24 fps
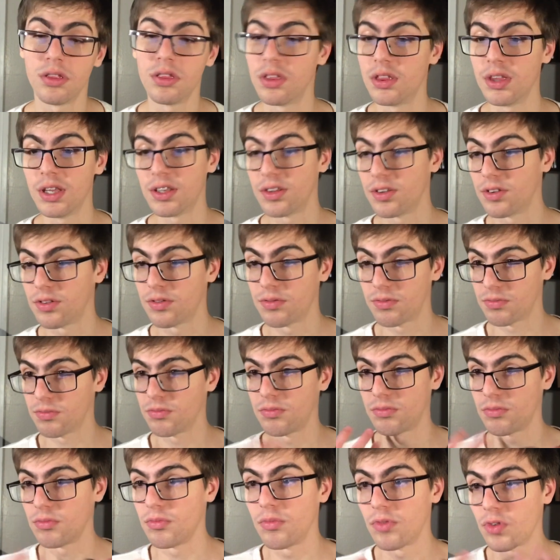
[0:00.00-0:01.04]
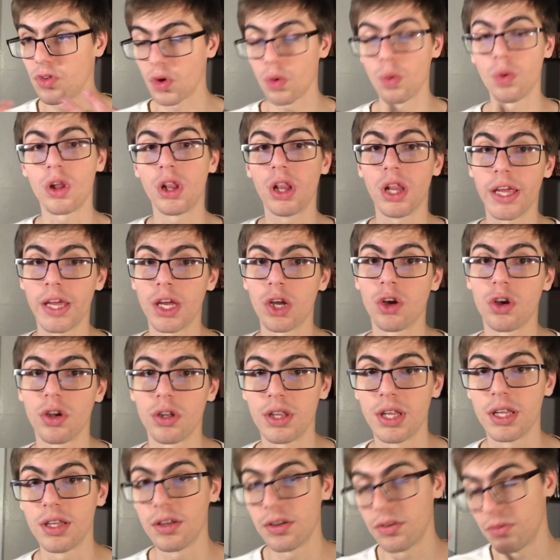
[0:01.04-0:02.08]
it's so clear
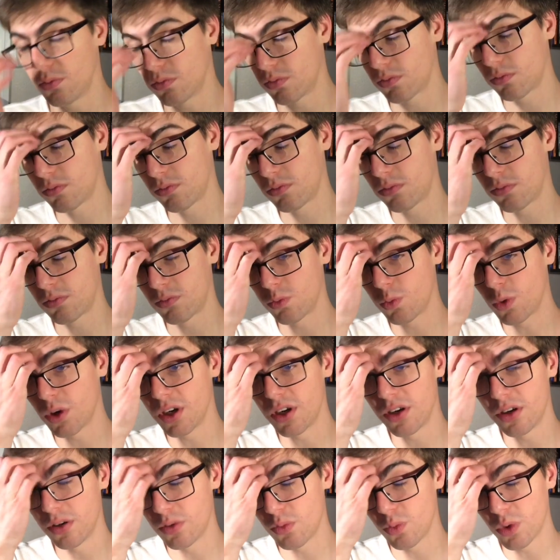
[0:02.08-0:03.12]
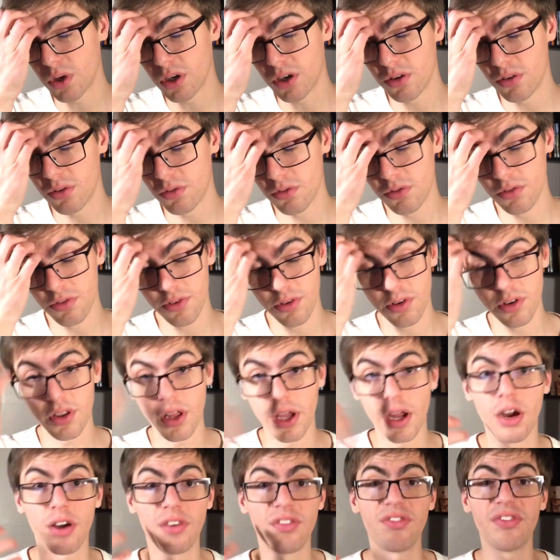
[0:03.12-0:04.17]
that what
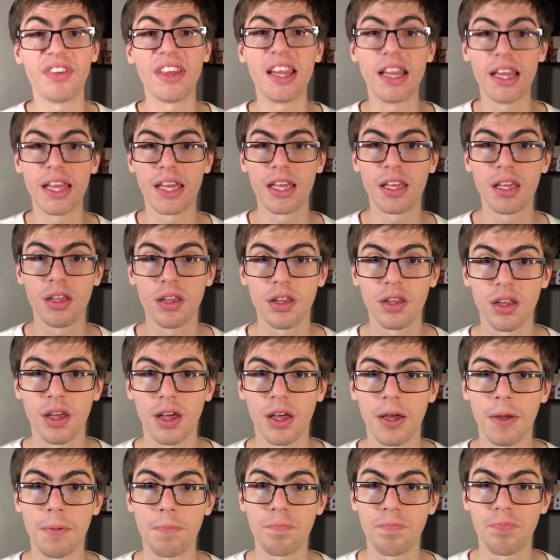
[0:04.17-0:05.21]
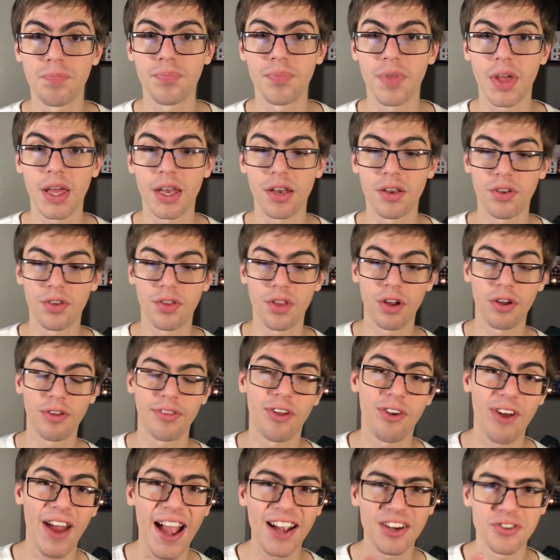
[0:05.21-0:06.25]
they are feeling, and
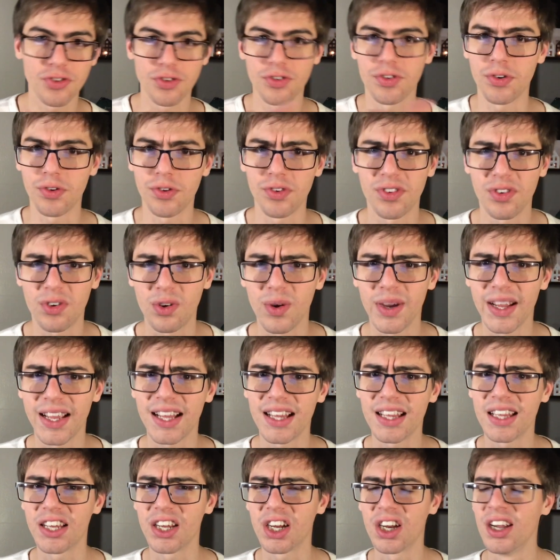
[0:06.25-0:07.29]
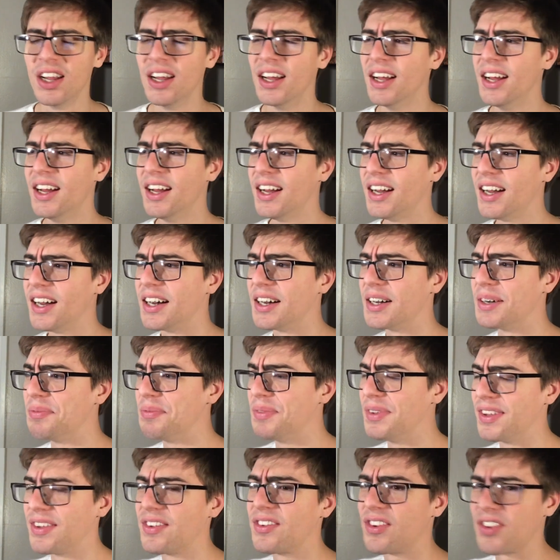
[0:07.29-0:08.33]
their actions are also quite clear.
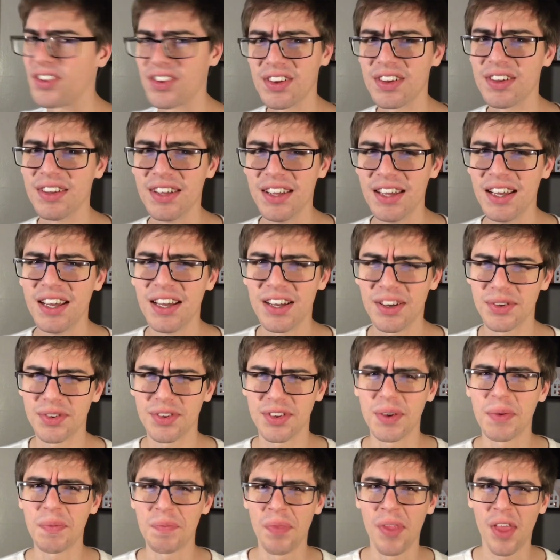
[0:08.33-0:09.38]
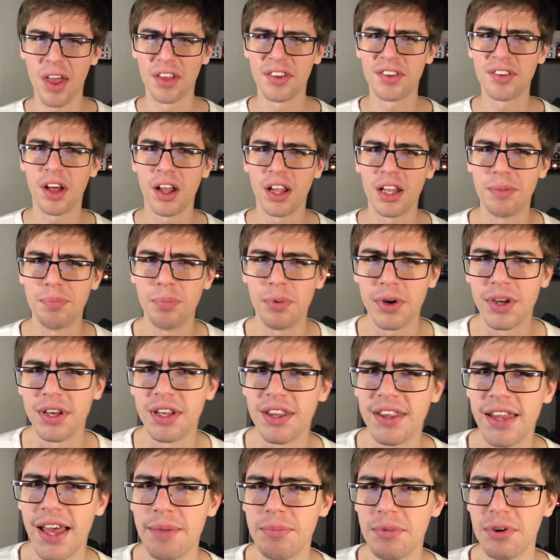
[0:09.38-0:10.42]
It's just also a solid point
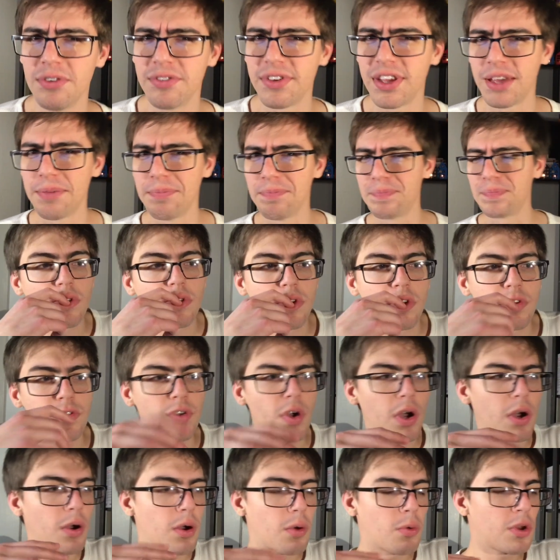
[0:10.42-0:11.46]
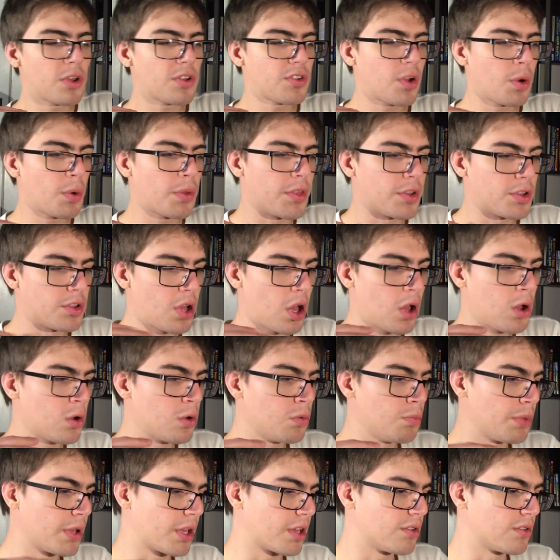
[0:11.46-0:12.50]
in that movie. So I want to start with the
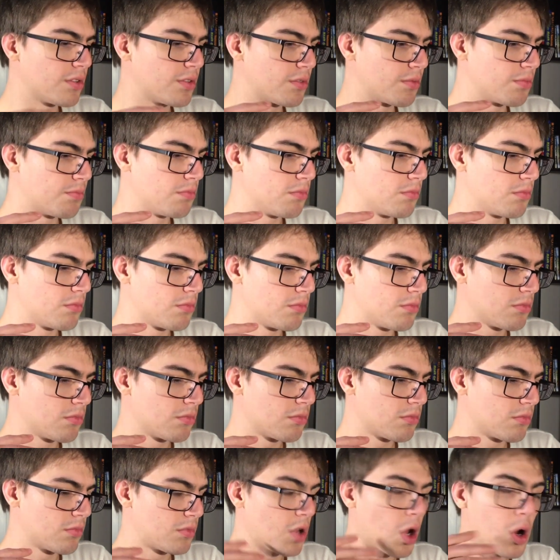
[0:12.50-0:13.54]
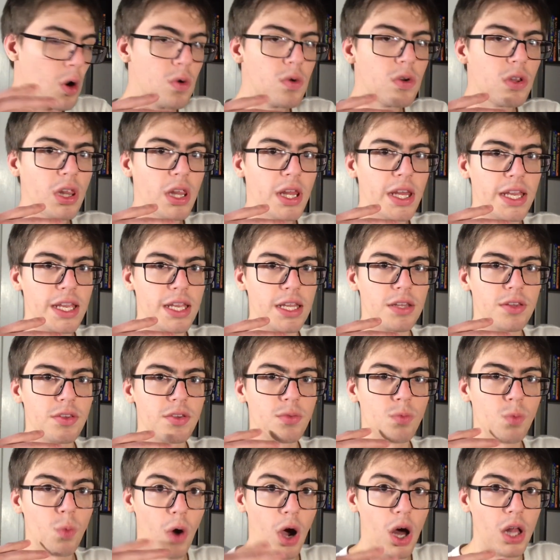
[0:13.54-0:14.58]
tone, because tonally
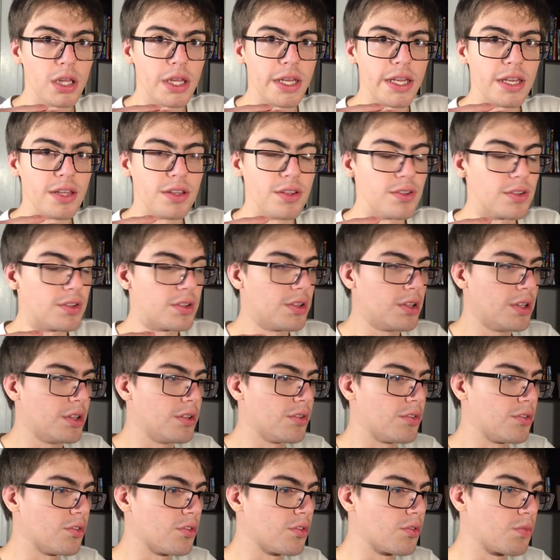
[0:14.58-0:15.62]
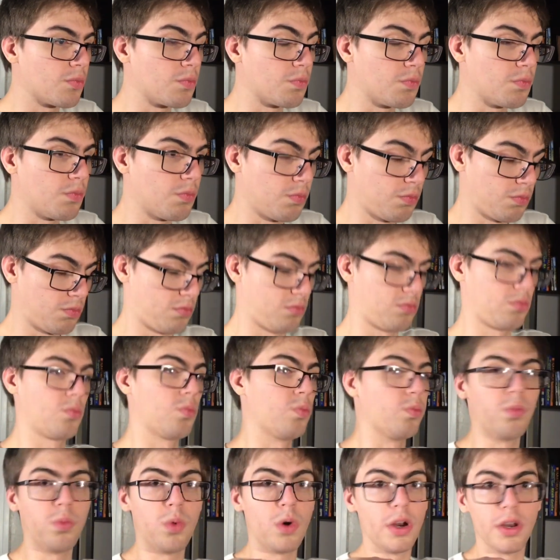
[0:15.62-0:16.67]
WALL-E is just
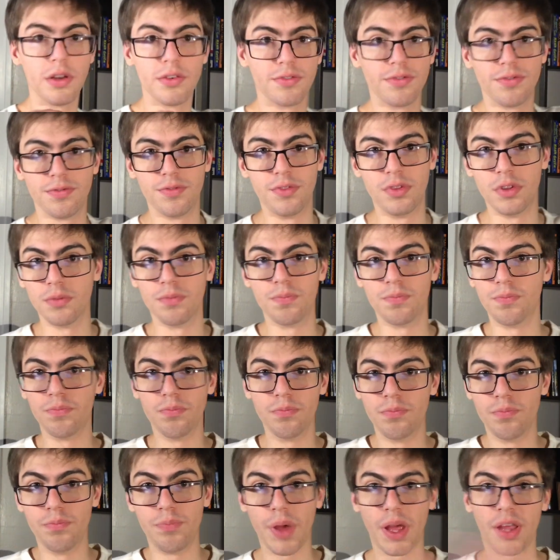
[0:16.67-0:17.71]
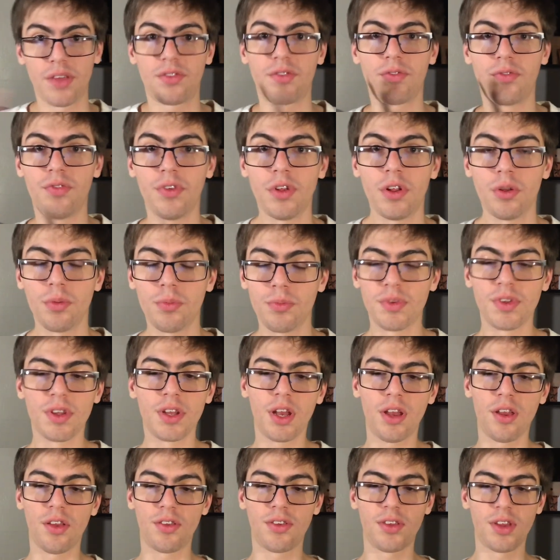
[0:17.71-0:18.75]
one of the best films. It
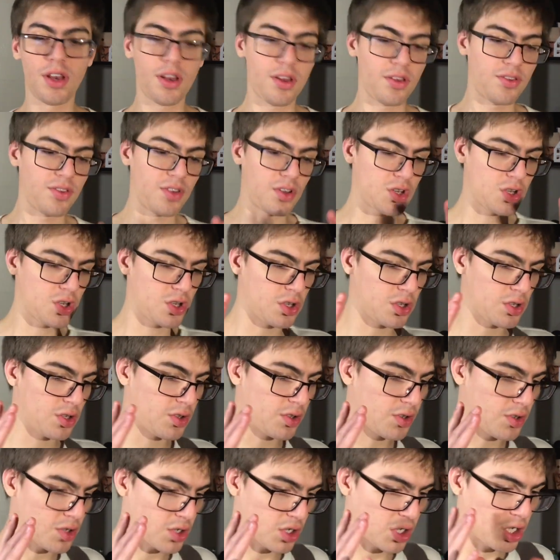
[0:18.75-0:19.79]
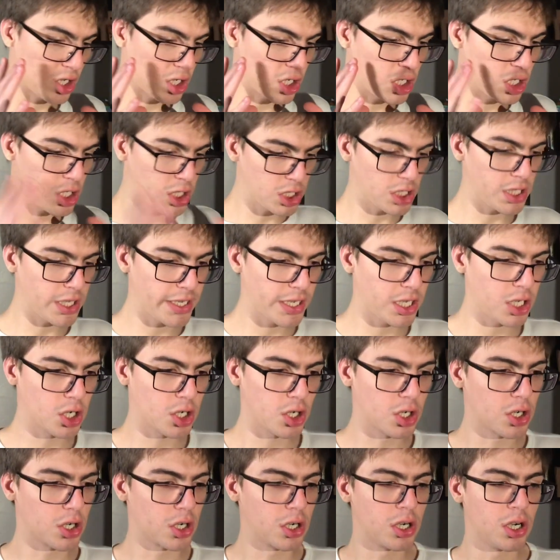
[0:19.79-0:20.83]
is such a
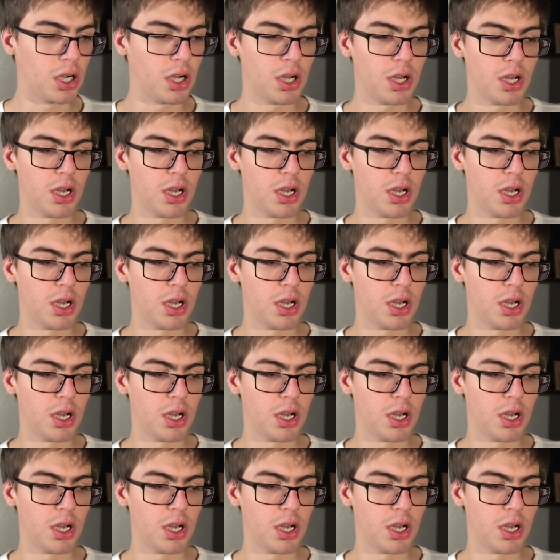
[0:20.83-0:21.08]
clear